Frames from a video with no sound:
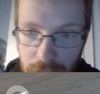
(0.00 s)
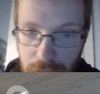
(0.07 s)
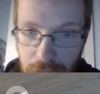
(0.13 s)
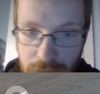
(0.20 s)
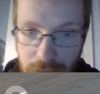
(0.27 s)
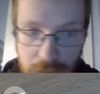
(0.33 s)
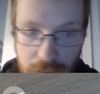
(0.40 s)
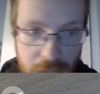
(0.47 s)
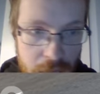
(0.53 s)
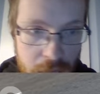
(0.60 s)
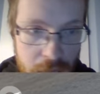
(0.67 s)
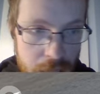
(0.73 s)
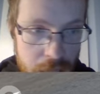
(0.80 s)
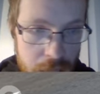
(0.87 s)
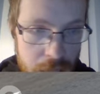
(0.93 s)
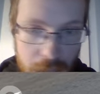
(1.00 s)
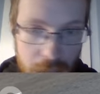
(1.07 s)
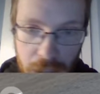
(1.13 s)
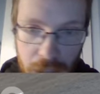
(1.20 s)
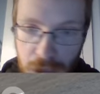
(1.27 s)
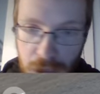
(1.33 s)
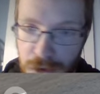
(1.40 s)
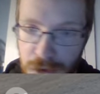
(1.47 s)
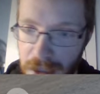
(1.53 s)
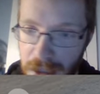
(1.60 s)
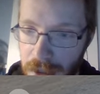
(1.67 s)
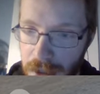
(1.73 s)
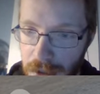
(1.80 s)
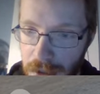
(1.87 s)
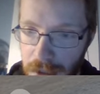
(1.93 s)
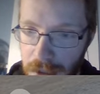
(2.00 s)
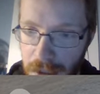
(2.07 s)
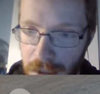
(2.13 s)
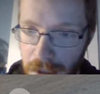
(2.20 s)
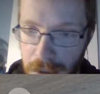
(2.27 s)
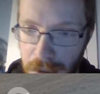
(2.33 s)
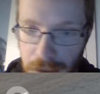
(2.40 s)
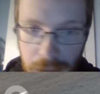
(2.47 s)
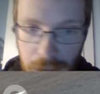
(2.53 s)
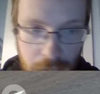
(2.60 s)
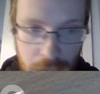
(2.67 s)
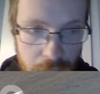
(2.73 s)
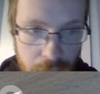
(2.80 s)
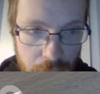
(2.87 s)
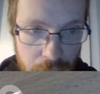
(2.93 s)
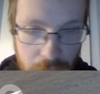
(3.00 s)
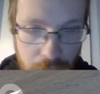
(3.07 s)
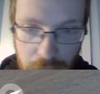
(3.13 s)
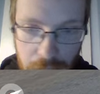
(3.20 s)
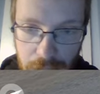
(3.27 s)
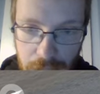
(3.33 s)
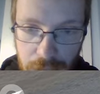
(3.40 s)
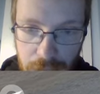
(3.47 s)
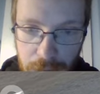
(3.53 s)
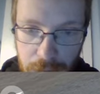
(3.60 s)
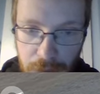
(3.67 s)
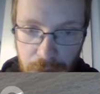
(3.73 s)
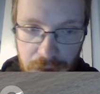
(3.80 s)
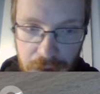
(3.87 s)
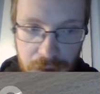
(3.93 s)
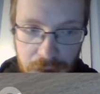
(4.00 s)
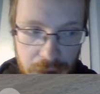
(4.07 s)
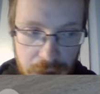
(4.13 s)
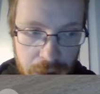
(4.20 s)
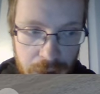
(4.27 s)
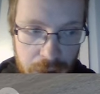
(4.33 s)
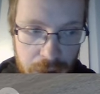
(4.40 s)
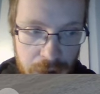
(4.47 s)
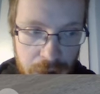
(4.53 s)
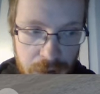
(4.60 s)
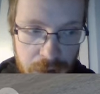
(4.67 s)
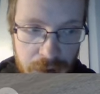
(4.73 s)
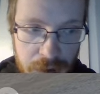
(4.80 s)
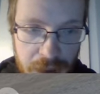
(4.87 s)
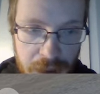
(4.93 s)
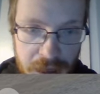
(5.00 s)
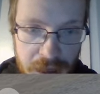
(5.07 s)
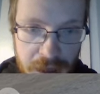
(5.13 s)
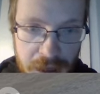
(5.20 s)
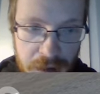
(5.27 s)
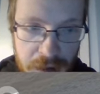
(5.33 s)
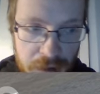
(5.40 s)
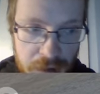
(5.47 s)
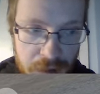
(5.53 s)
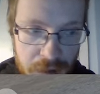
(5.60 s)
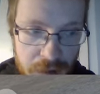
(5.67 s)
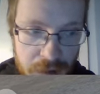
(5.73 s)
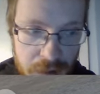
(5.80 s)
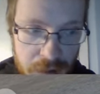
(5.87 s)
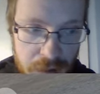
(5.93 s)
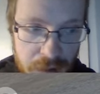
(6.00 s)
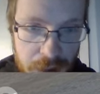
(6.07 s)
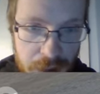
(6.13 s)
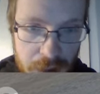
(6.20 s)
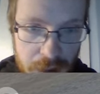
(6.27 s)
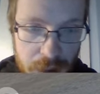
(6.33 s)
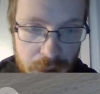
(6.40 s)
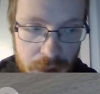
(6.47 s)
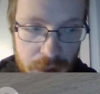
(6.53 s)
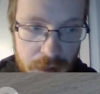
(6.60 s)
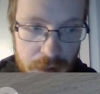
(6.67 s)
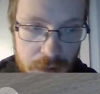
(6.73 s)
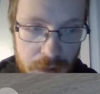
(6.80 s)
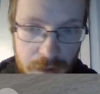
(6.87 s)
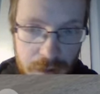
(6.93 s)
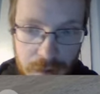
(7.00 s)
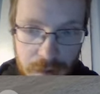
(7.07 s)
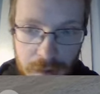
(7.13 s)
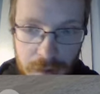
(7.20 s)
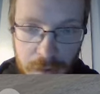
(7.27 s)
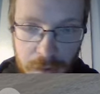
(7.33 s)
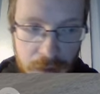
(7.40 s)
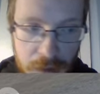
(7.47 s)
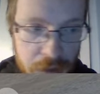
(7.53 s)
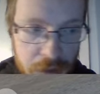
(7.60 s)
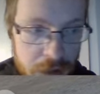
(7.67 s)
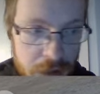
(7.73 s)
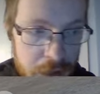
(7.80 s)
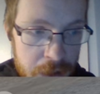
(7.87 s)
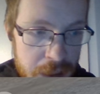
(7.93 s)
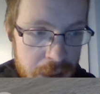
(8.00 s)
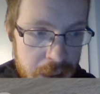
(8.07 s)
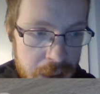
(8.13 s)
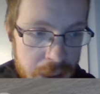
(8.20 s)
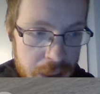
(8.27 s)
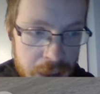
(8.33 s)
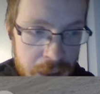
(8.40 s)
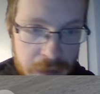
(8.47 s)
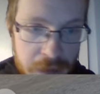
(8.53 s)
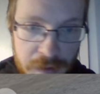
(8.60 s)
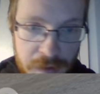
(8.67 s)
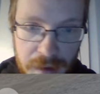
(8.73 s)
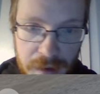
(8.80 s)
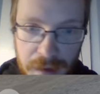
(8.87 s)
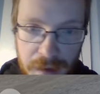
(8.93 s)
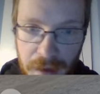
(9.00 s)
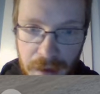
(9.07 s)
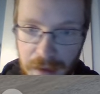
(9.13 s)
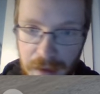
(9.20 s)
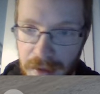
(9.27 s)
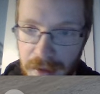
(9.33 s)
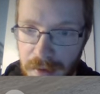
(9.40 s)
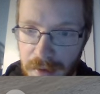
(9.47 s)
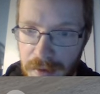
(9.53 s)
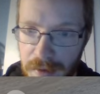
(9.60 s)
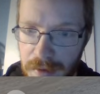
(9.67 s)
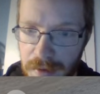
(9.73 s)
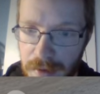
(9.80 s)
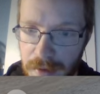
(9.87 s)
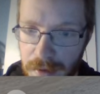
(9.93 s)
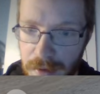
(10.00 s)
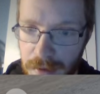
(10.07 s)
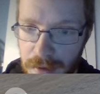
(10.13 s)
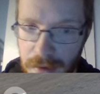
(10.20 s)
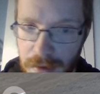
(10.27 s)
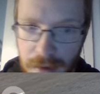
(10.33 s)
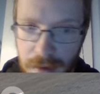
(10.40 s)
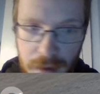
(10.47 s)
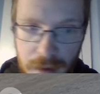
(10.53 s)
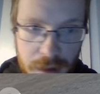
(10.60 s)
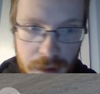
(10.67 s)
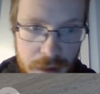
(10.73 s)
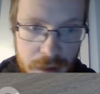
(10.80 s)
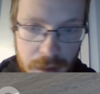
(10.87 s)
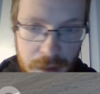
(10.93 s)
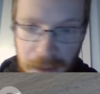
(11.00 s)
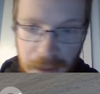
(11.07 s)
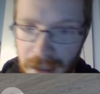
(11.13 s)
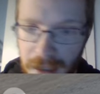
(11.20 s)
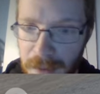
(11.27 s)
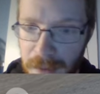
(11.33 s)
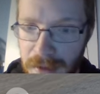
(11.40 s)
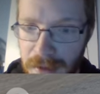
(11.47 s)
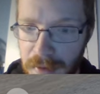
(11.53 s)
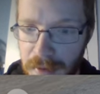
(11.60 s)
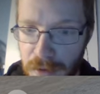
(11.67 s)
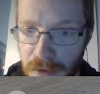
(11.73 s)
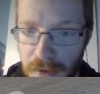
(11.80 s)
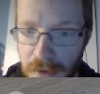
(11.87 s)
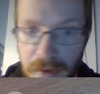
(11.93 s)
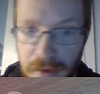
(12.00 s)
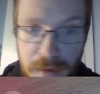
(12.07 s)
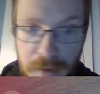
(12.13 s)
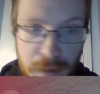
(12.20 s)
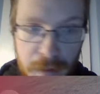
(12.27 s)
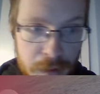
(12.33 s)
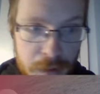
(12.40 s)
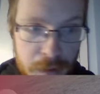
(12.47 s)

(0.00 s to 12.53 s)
okay, a dry Kenya again. What is this? So road going kind of southeast. I mean, can it be this road or